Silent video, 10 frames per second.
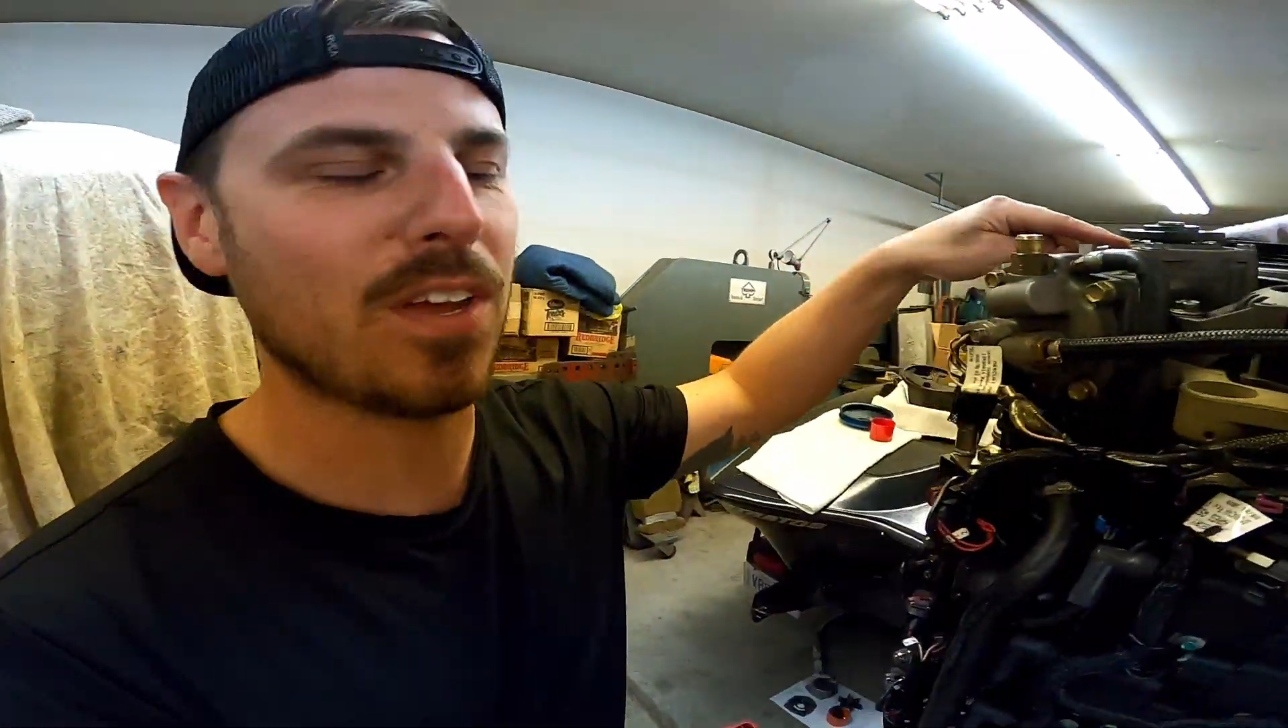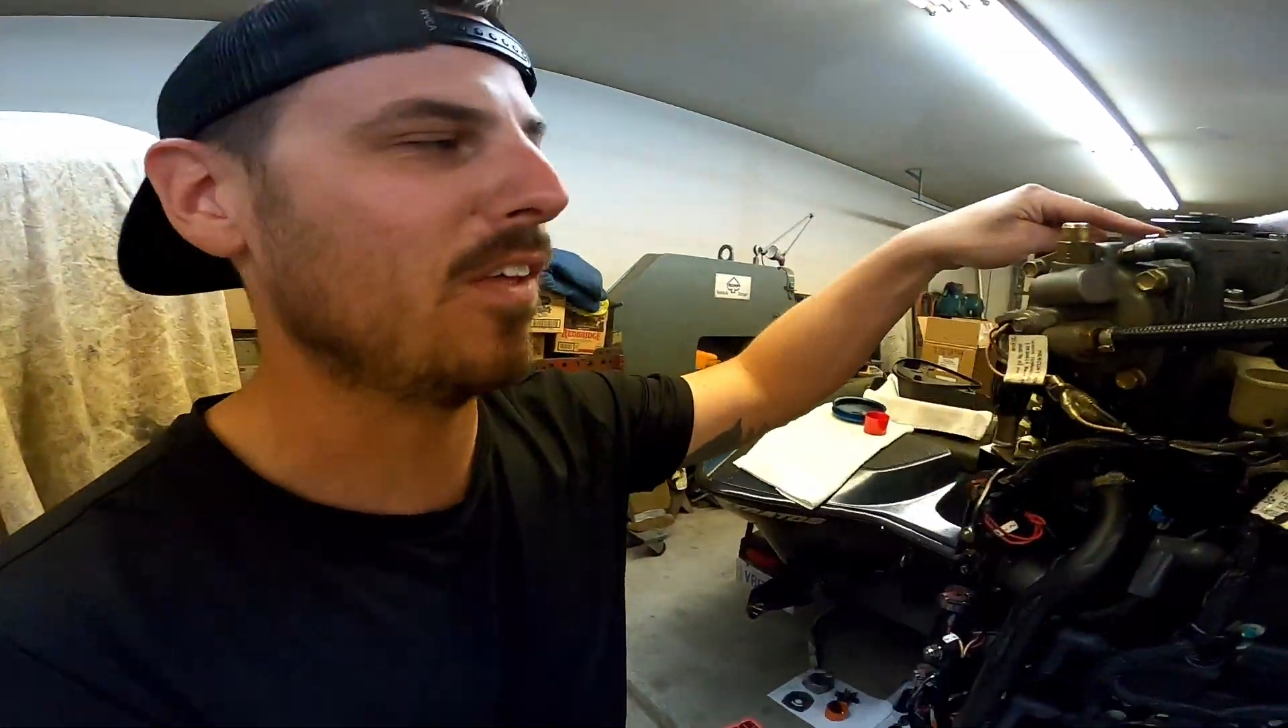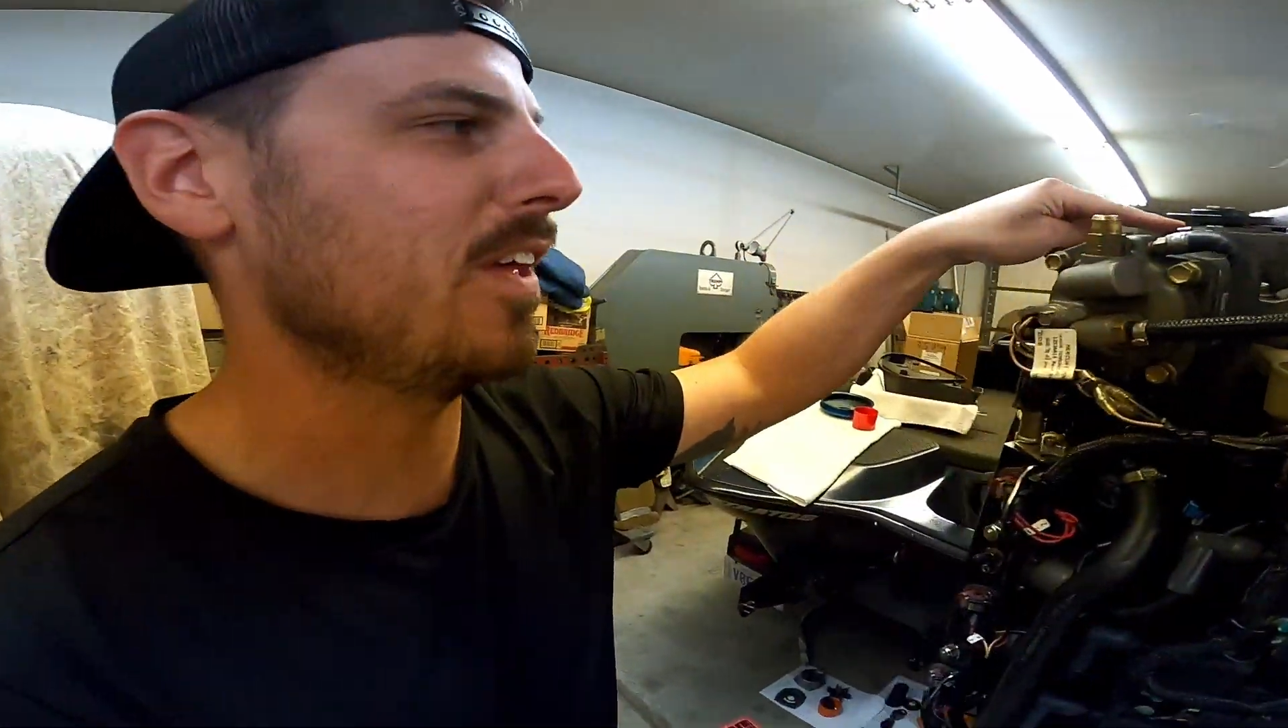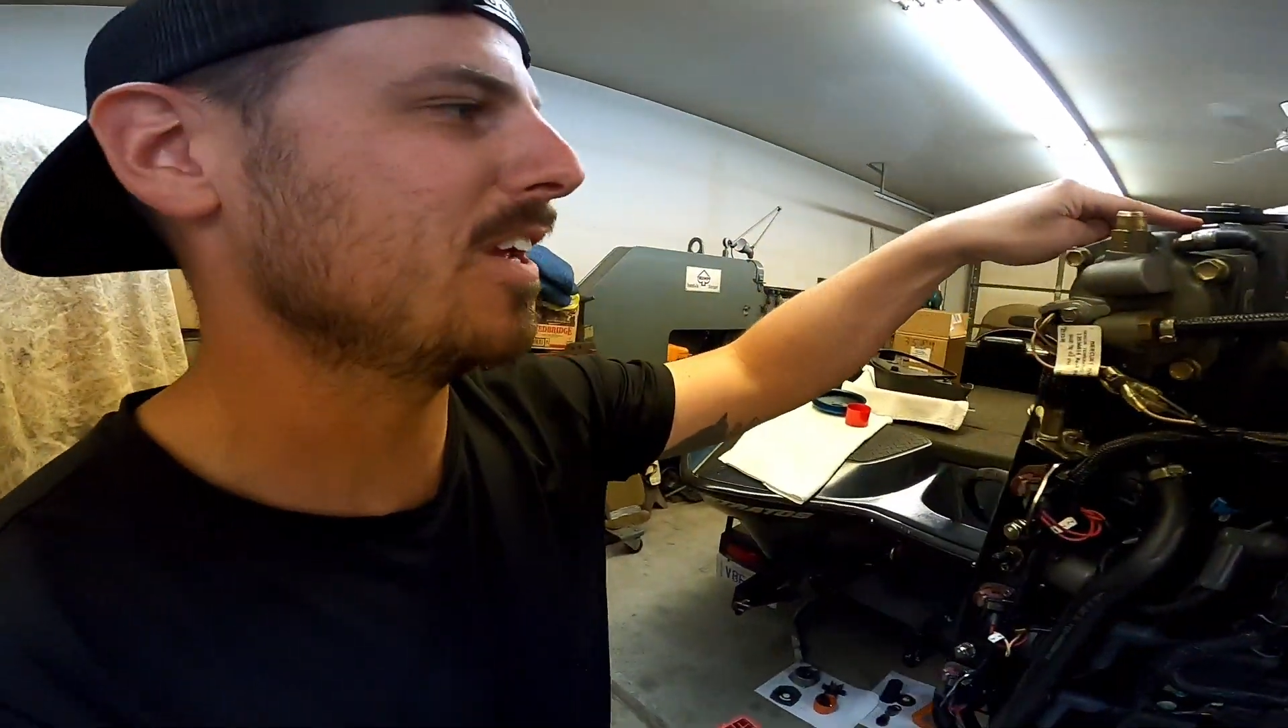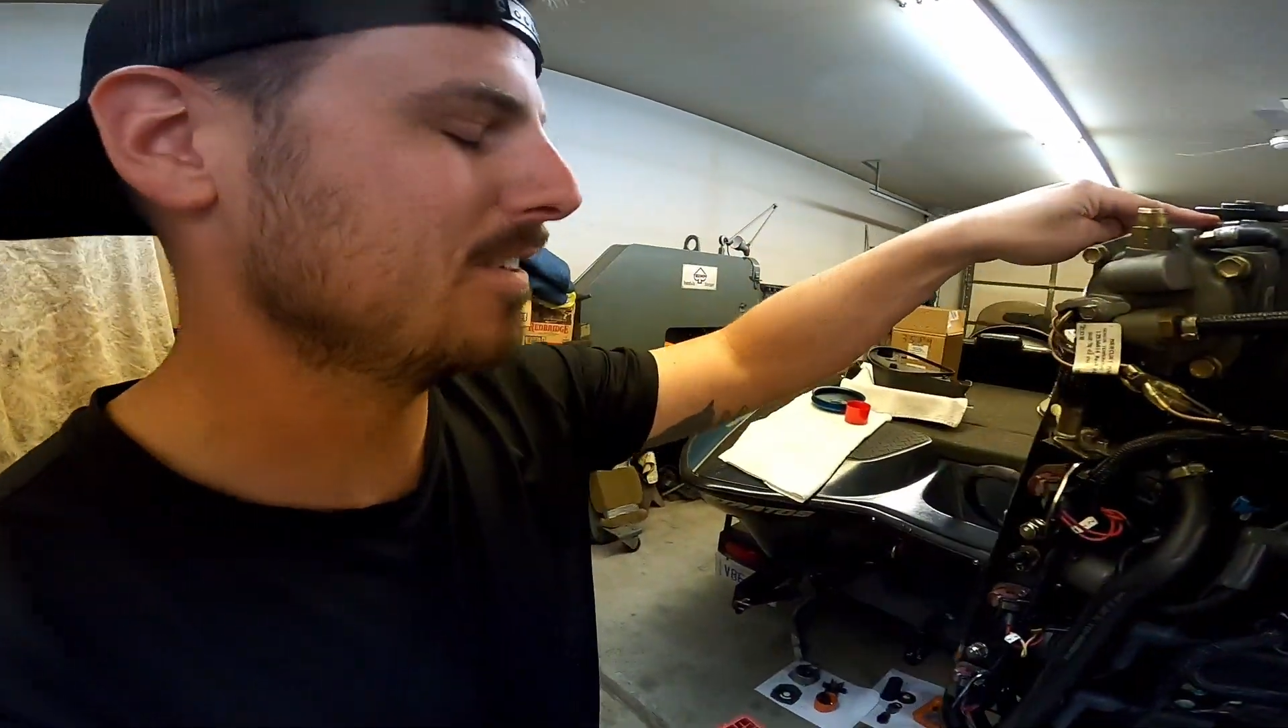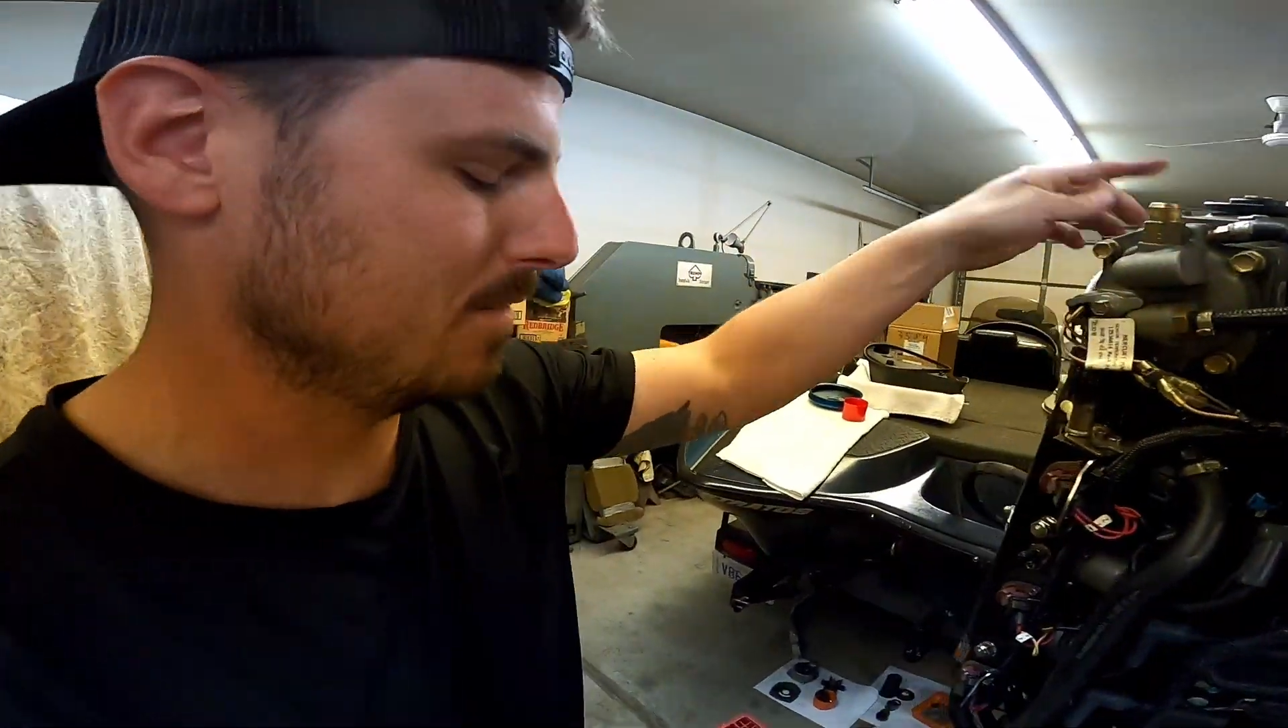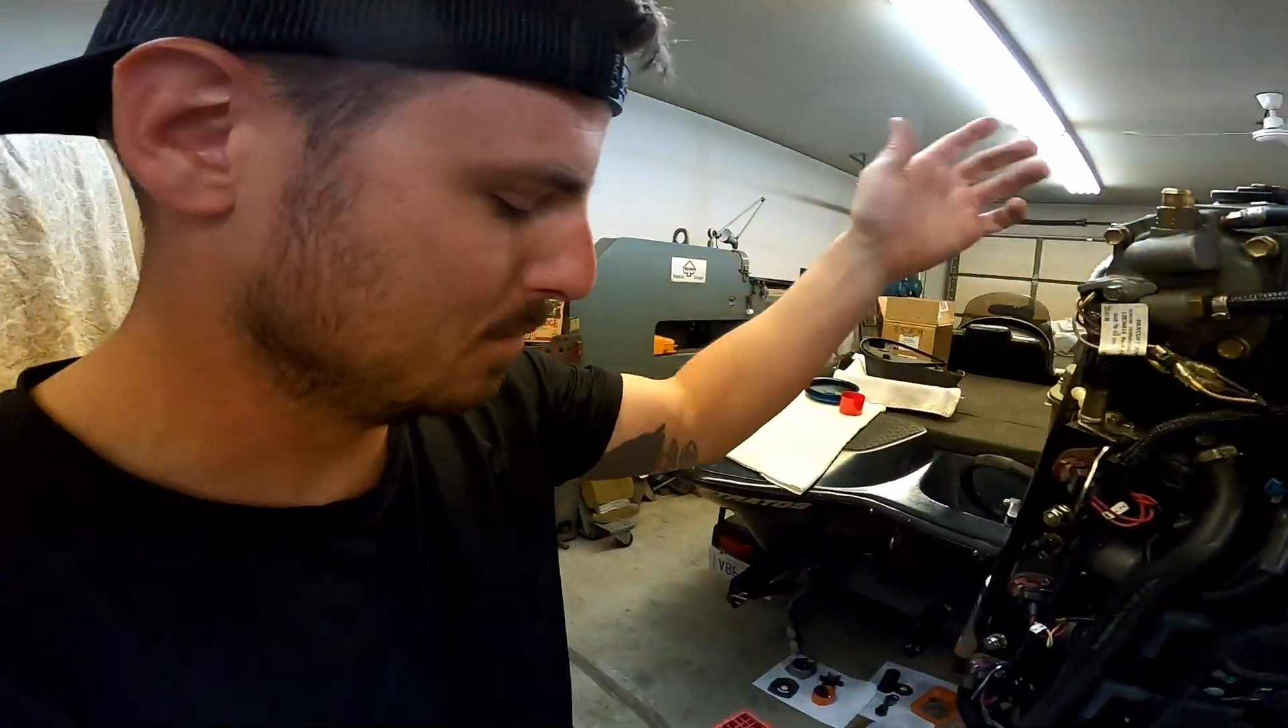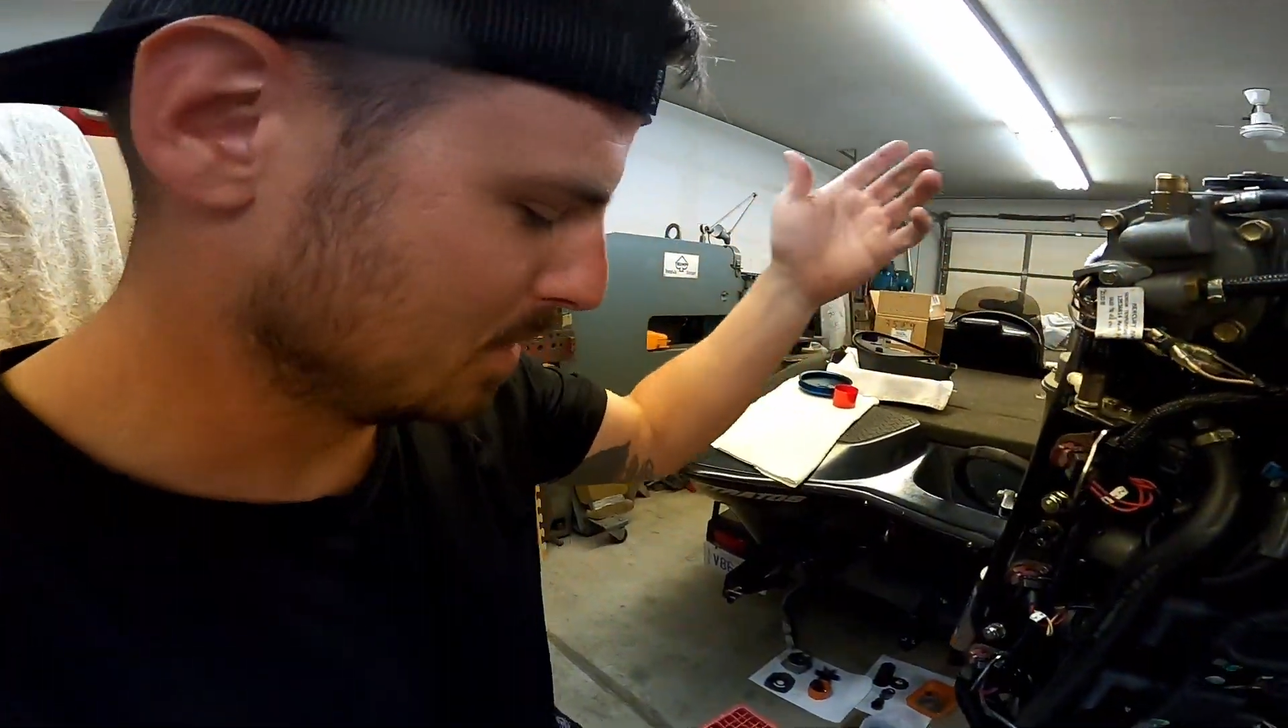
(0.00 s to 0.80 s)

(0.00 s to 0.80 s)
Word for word: failing,